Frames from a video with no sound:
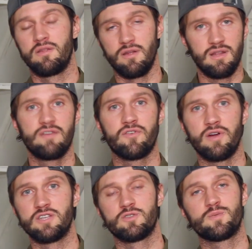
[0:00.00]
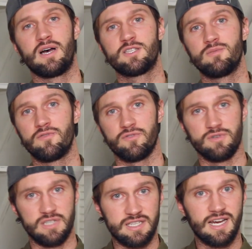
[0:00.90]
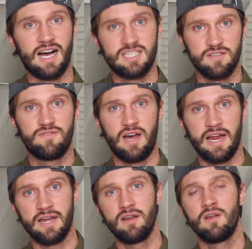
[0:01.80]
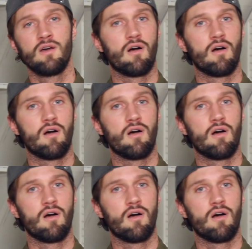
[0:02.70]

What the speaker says: the liver is responsible for detoxifying